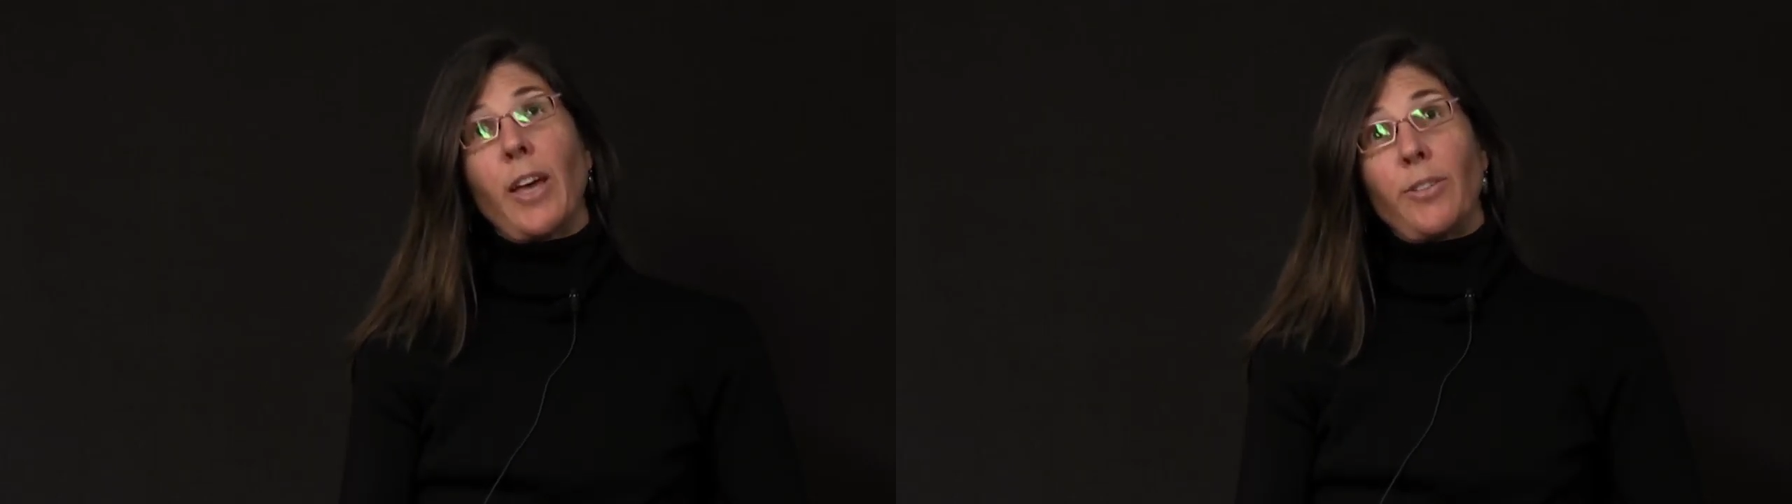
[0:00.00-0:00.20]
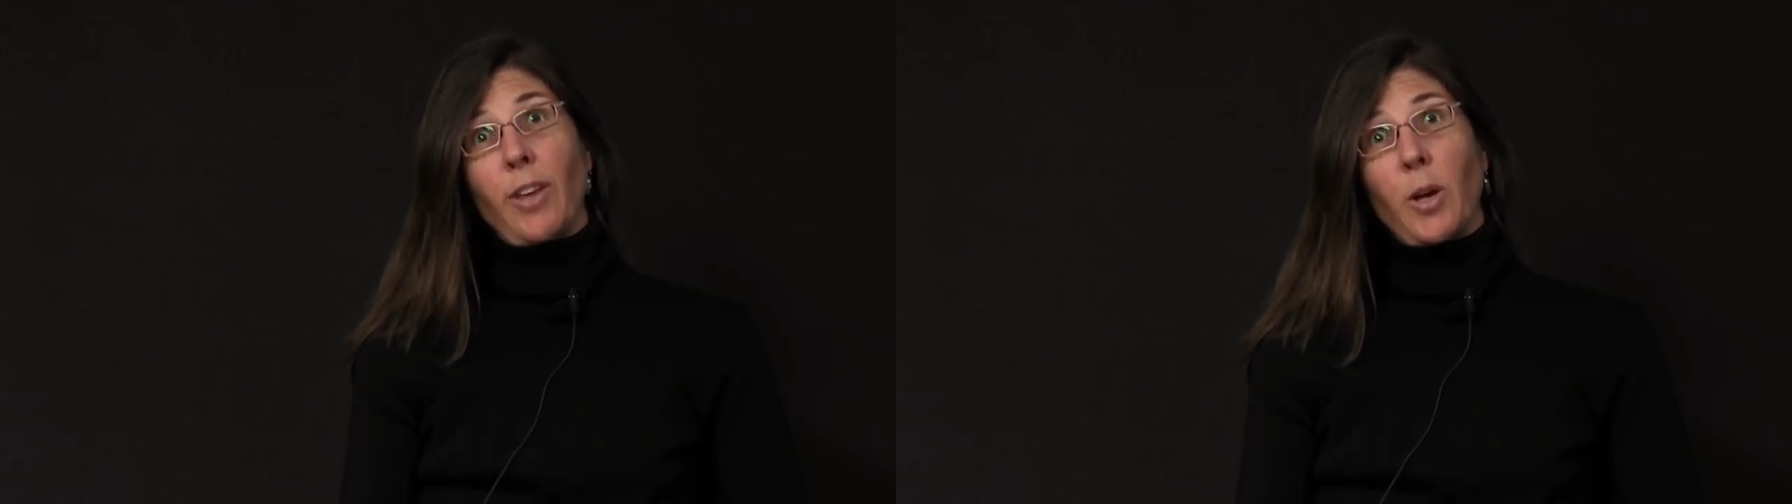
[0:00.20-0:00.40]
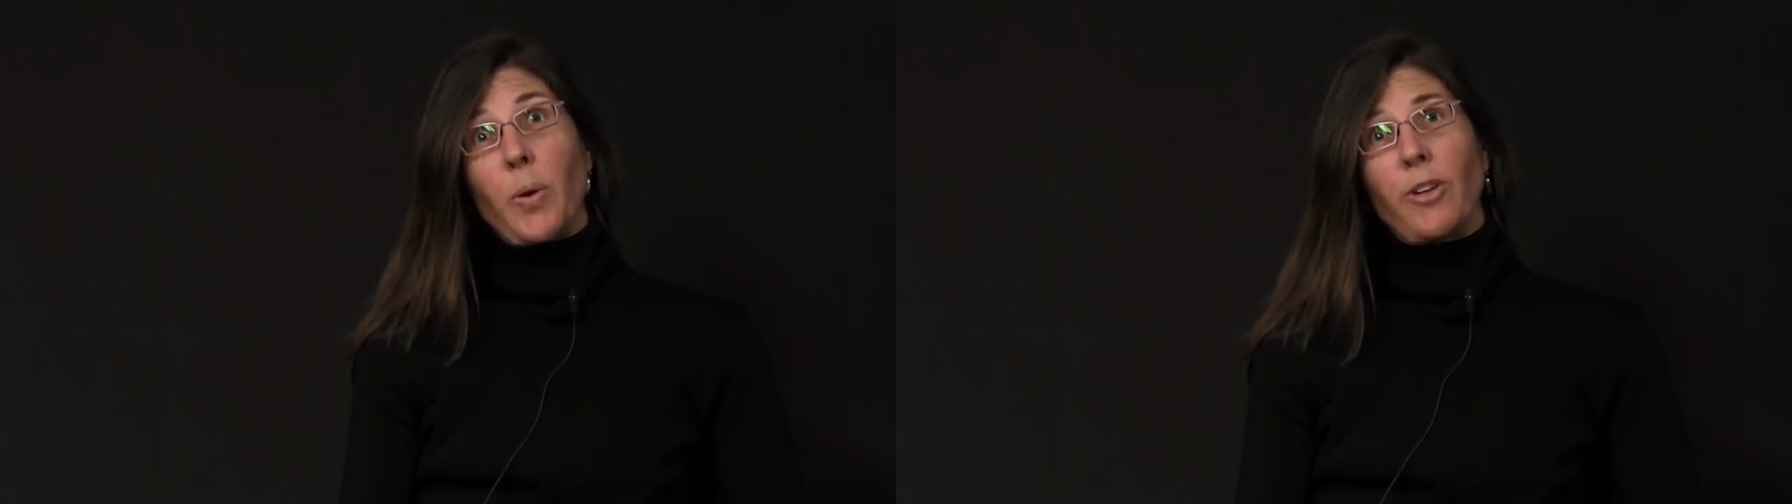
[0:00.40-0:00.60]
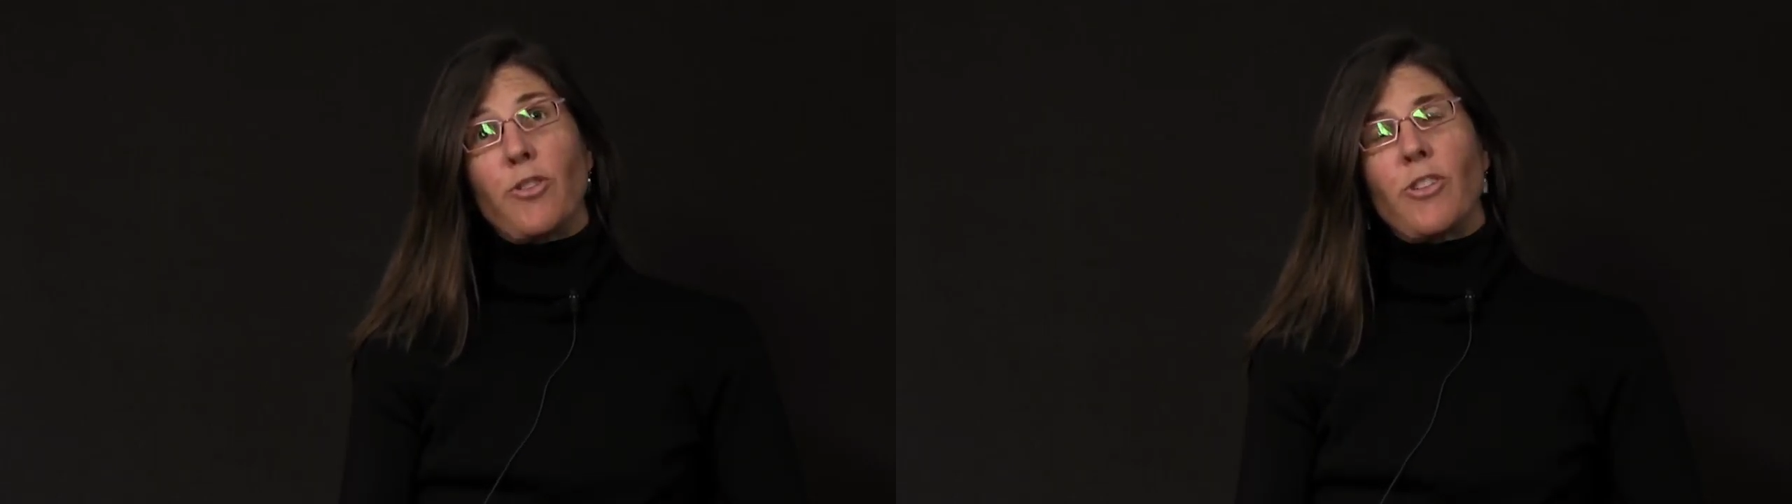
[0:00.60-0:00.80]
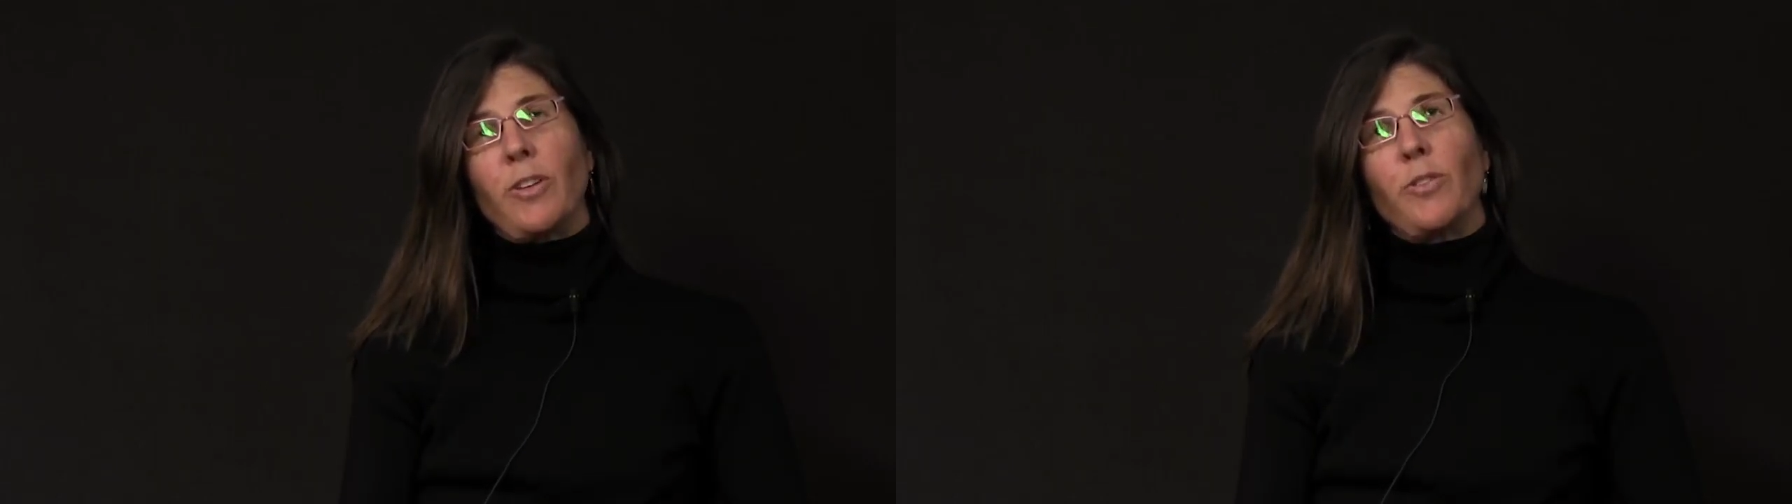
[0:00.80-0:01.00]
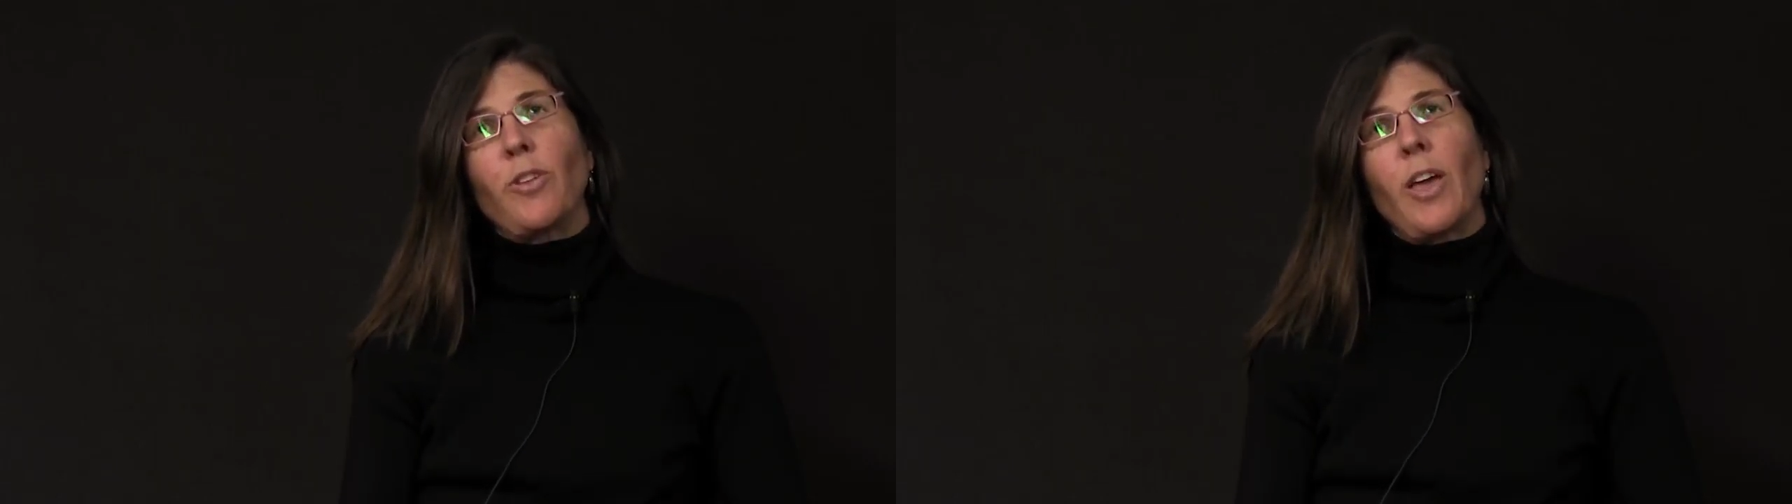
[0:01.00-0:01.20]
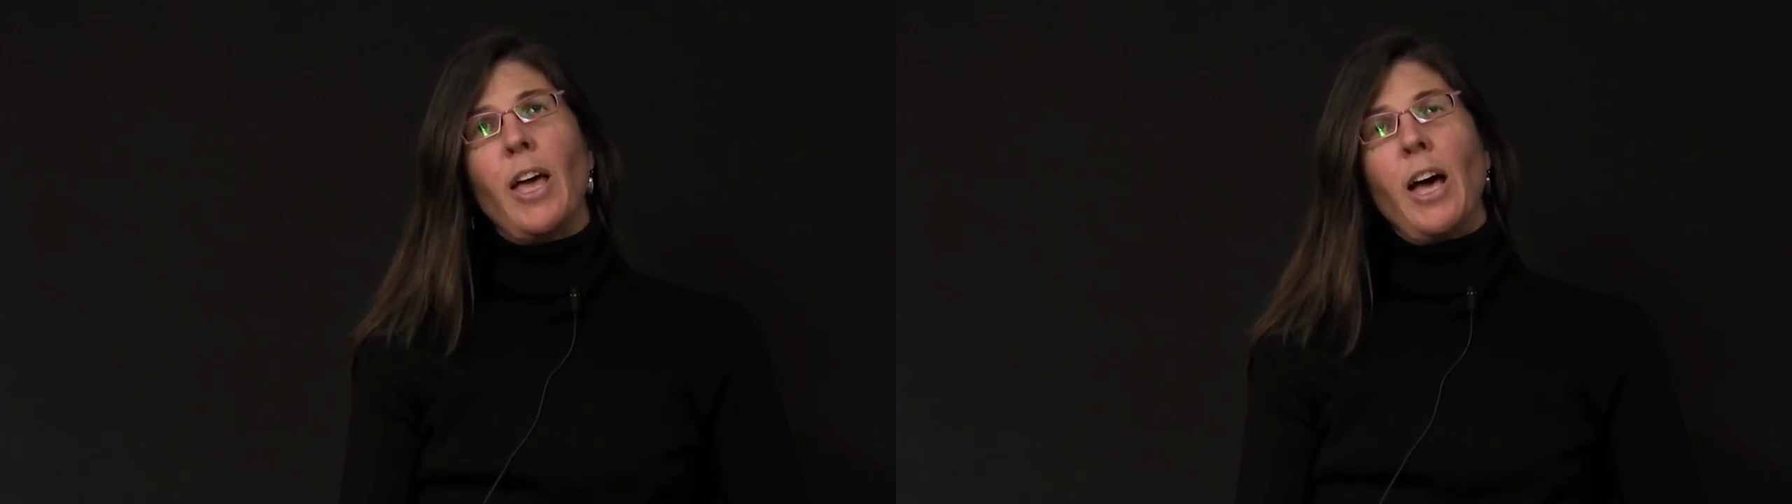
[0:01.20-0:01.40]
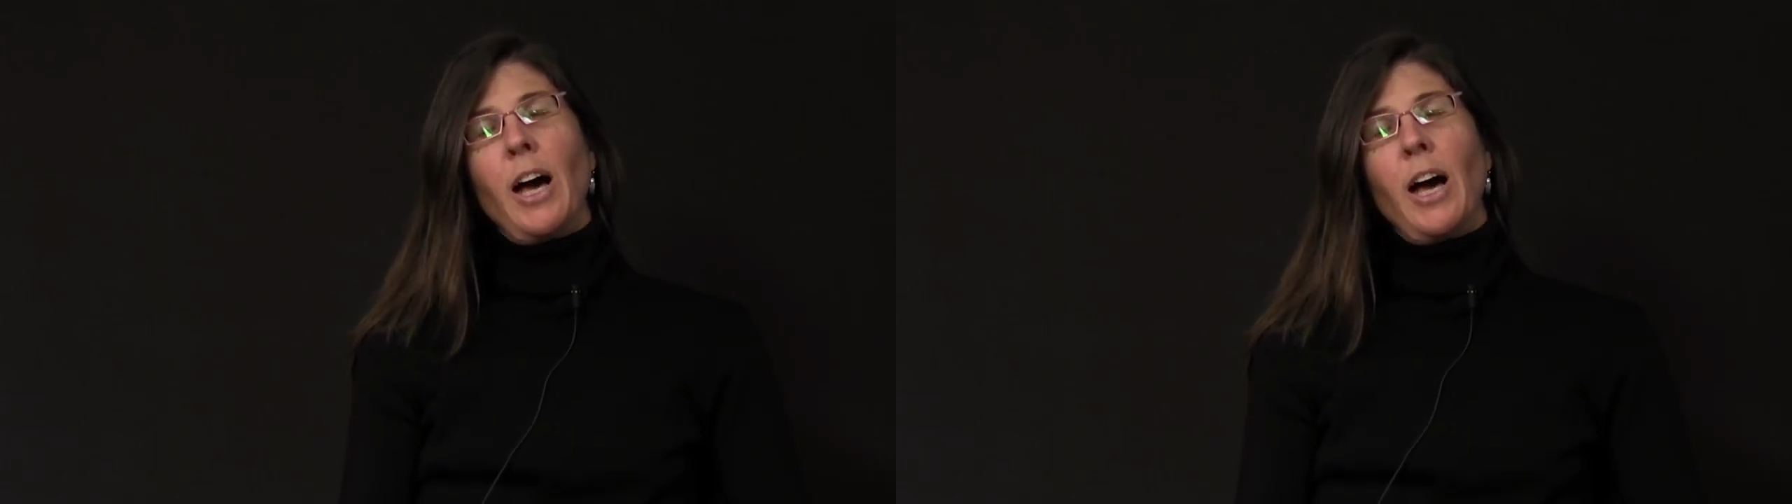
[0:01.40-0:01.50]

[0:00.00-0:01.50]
essay questions